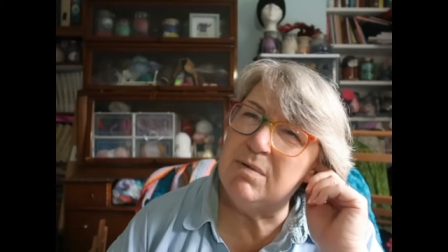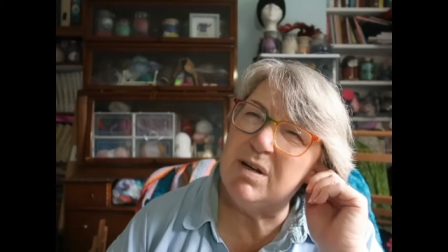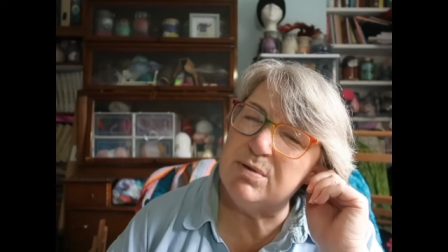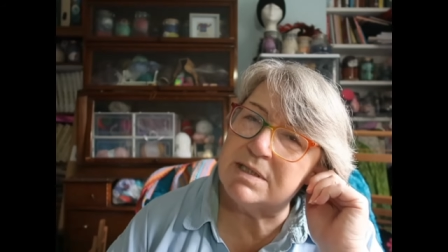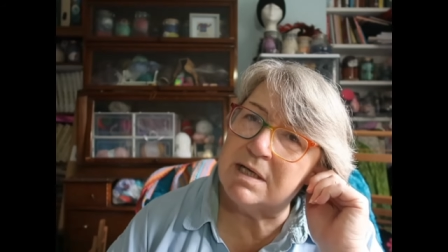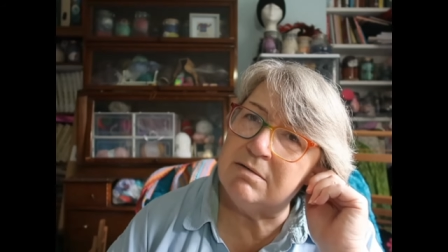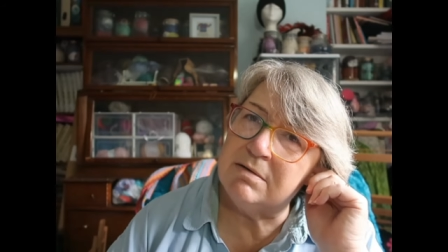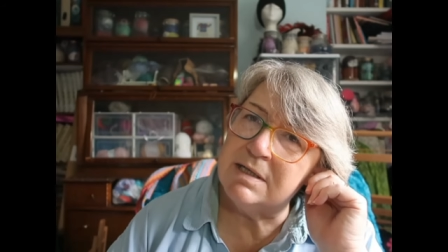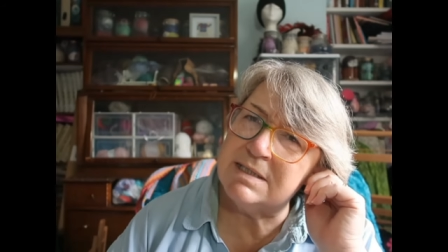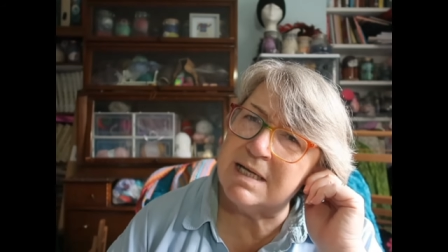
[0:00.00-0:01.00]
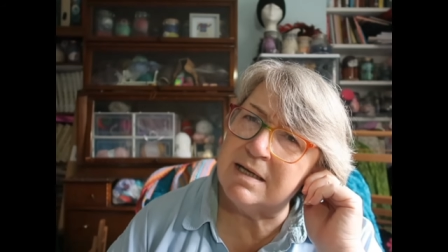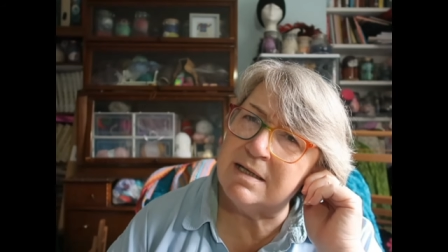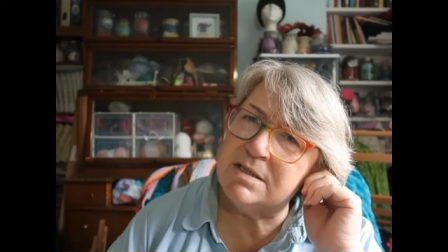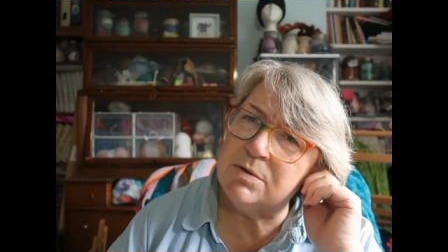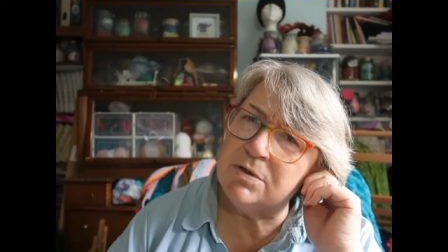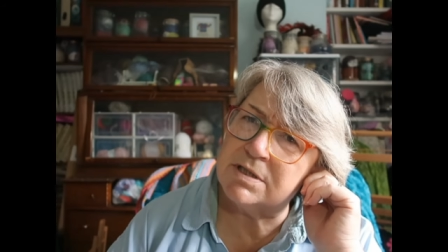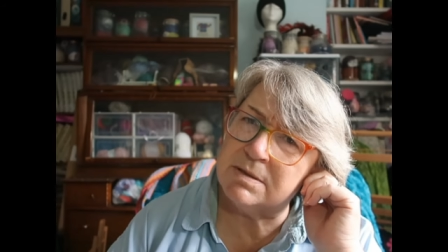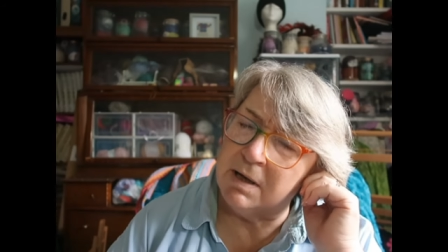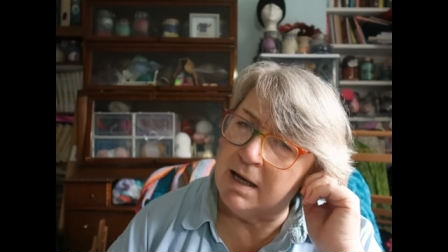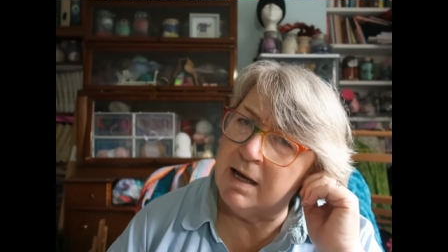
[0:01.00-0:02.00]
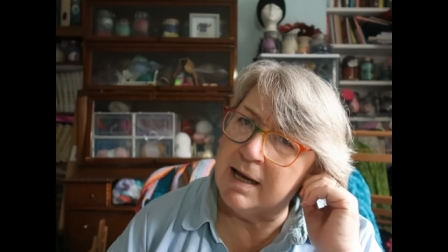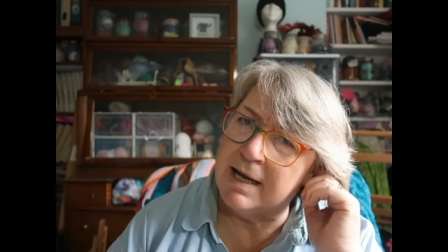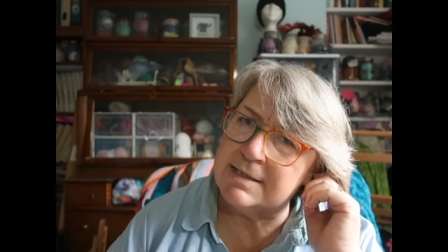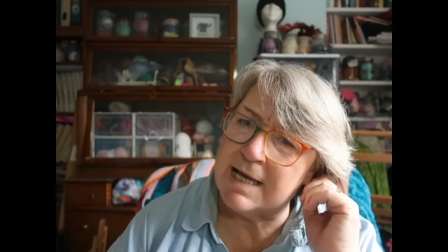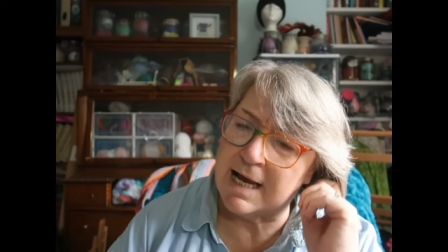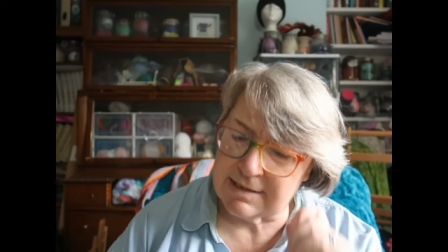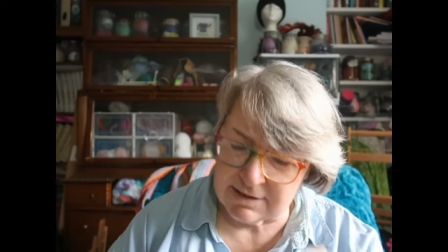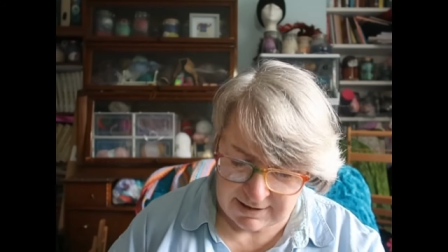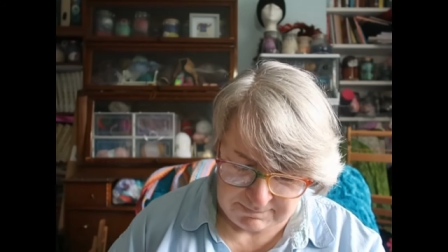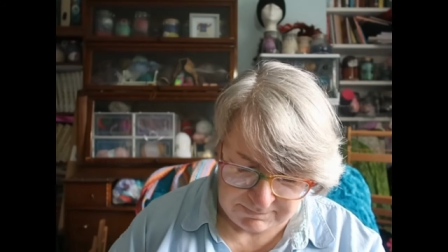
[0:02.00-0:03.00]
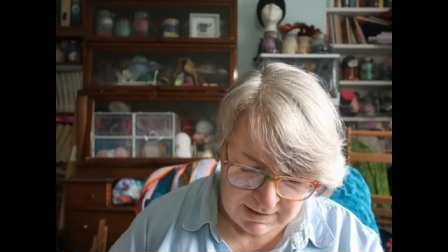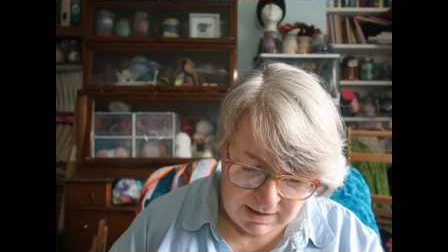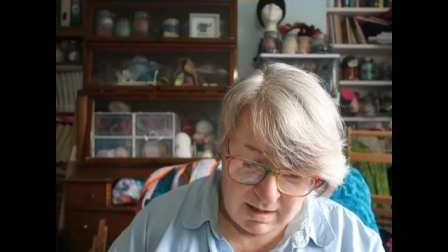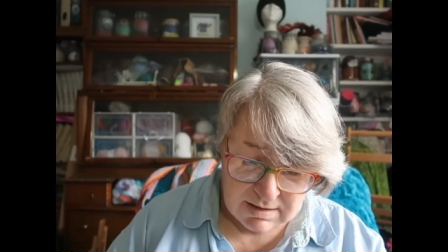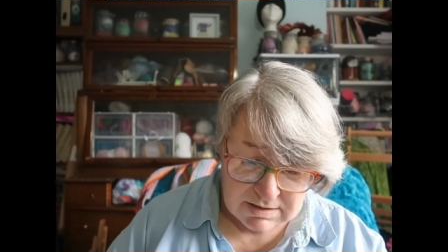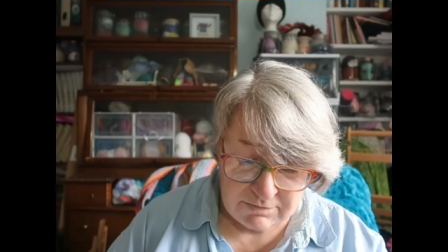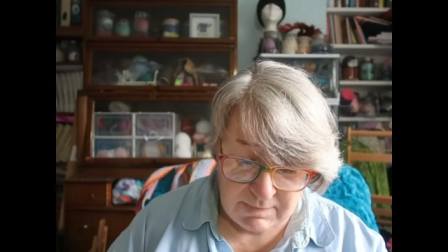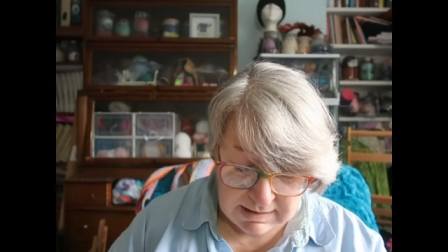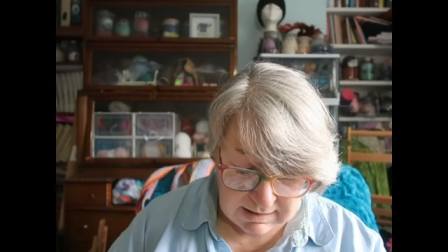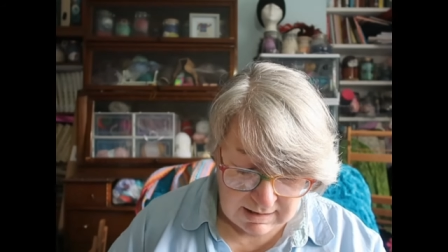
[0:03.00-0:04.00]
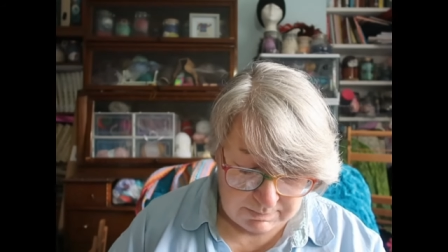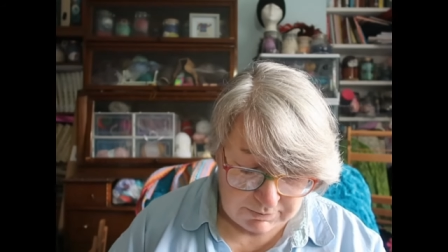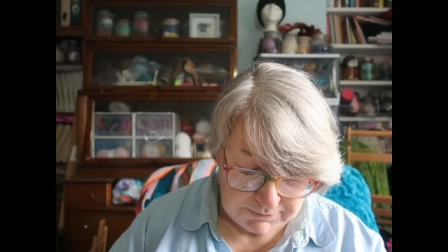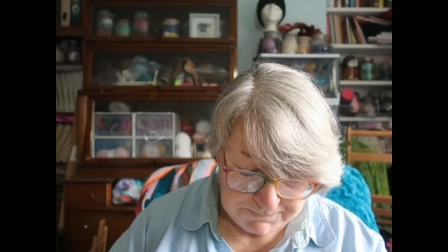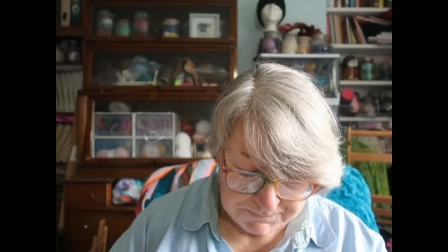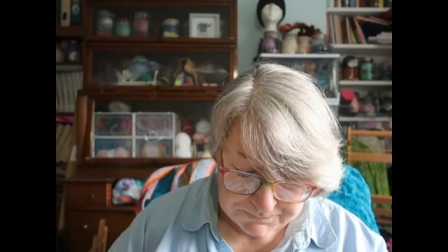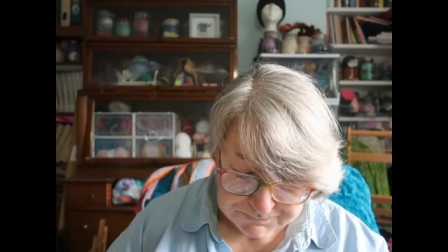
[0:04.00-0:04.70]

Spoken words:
Well, also, it's getting into autumn. It's hat time. So I've made a couple.